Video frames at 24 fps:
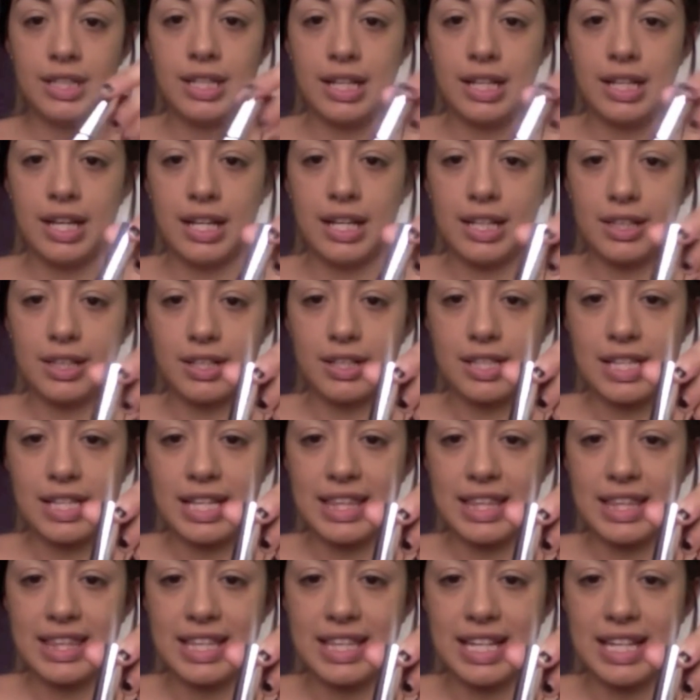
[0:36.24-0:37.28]
and it looks
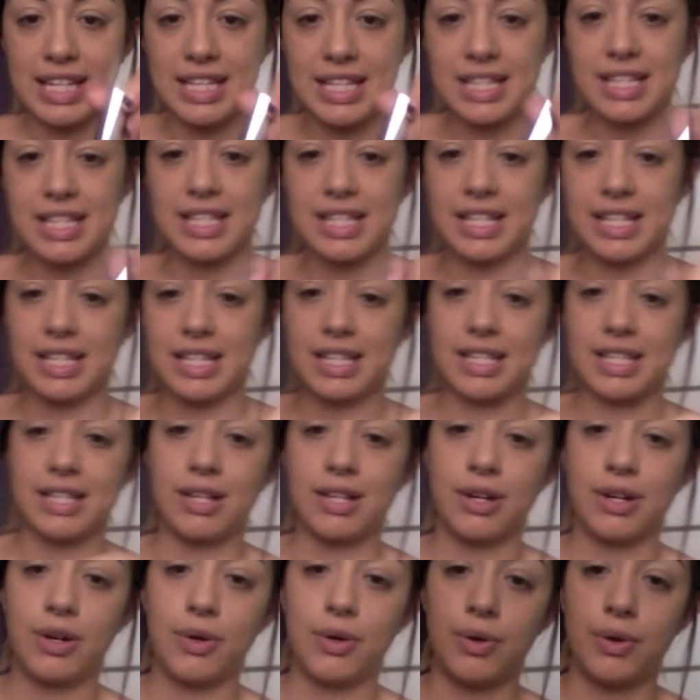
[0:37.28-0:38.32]
like this.
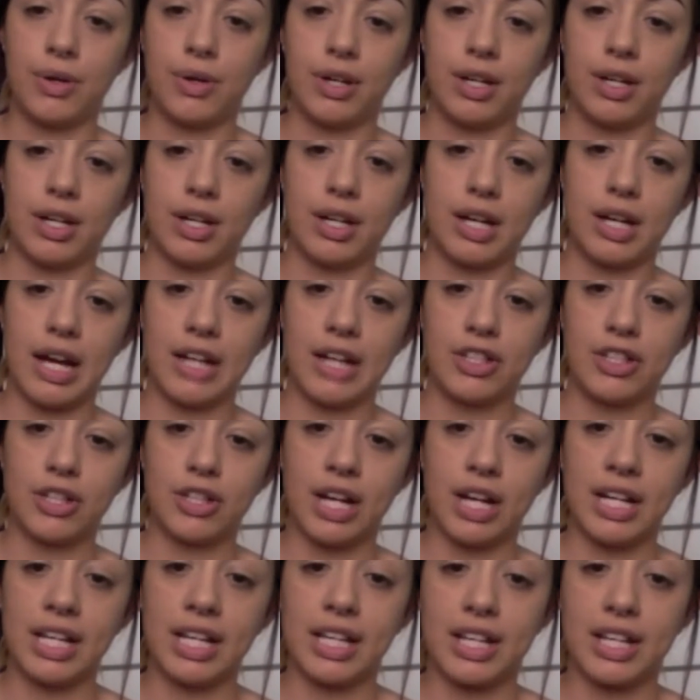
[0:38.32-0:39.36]
I
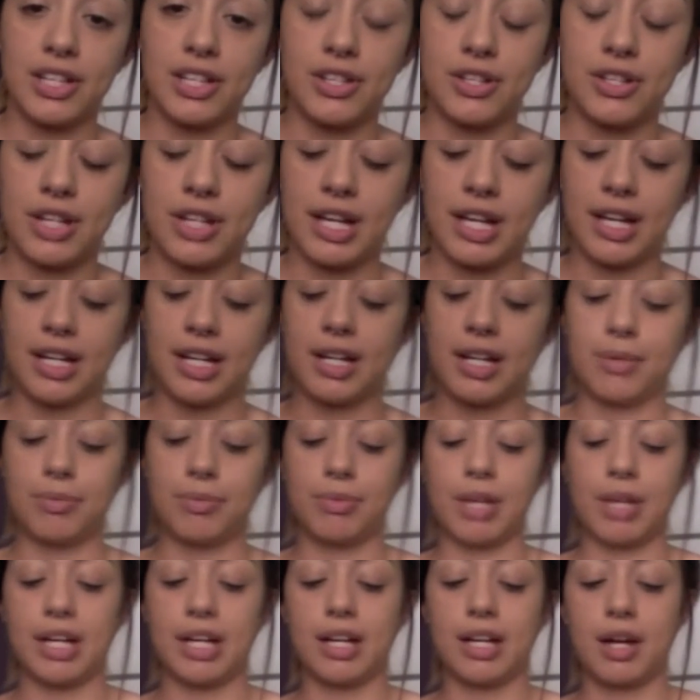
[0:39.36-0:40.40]
tried it yesterday and I'm
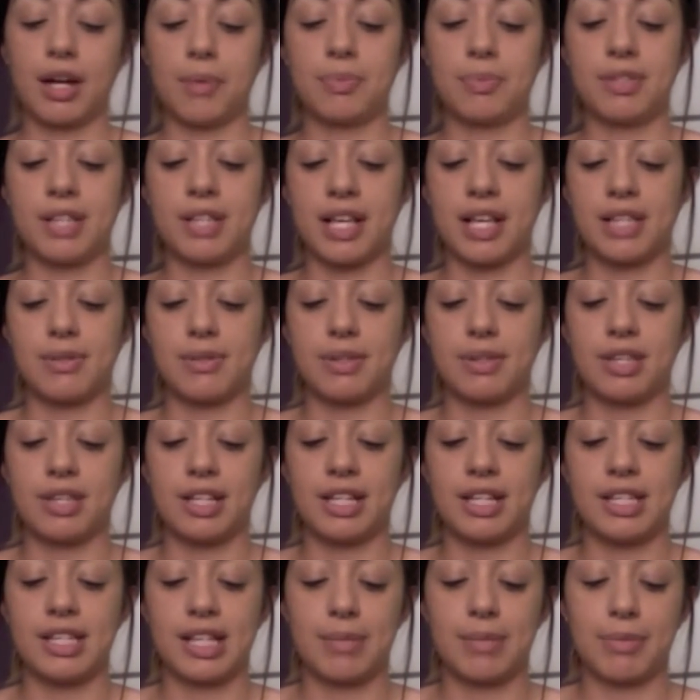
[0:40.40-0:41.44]
like obsessed with it.
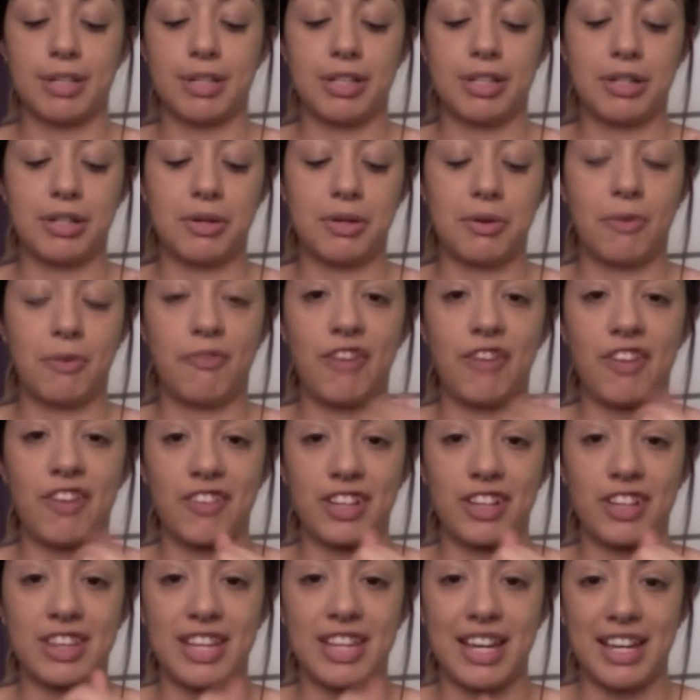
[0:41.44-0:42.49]
It's like my new
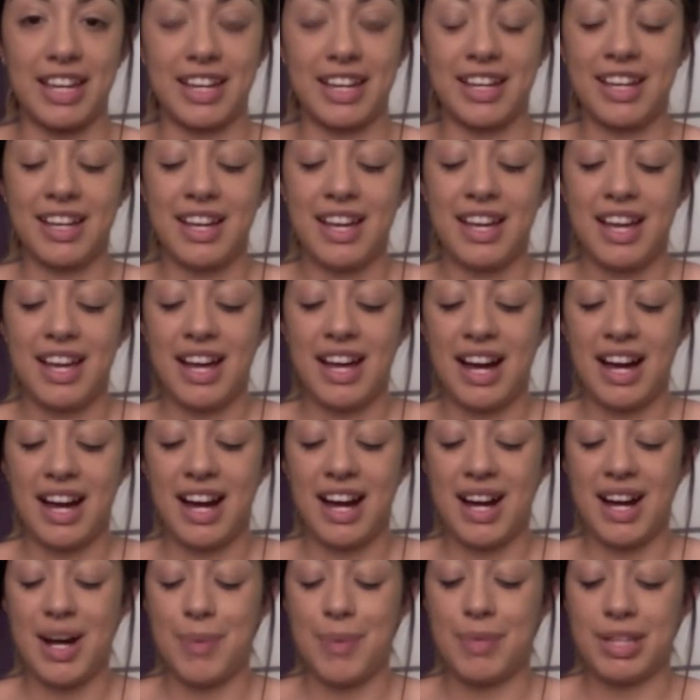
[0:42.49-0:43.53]
favorite thing.
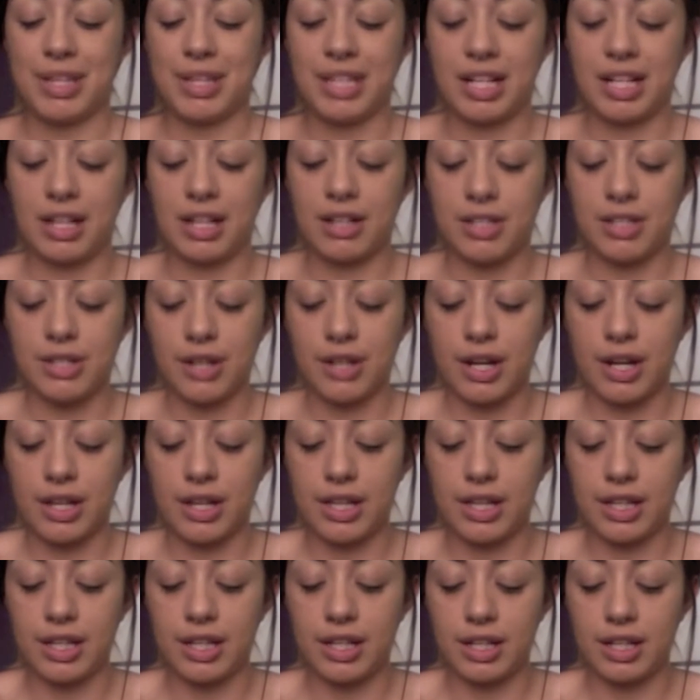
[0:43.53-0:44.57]
And then I also got
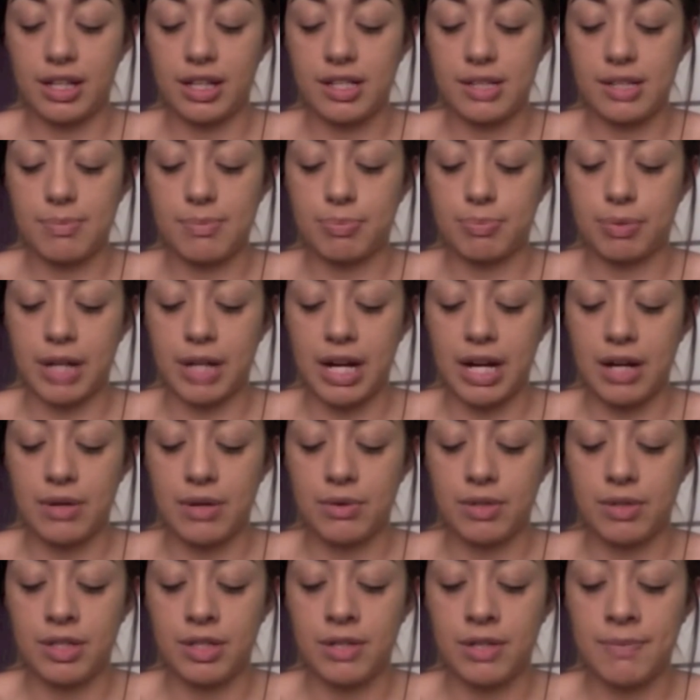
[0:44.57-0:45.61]
like a
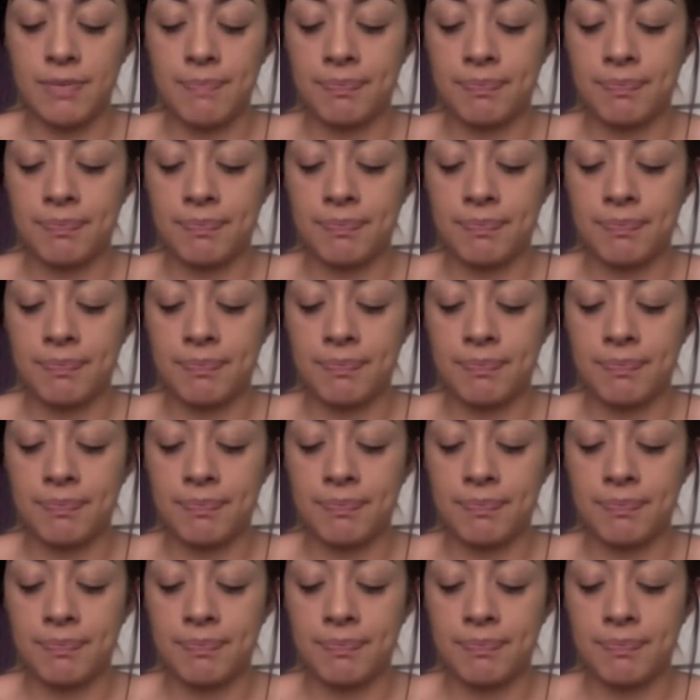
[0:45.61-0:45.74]
brown,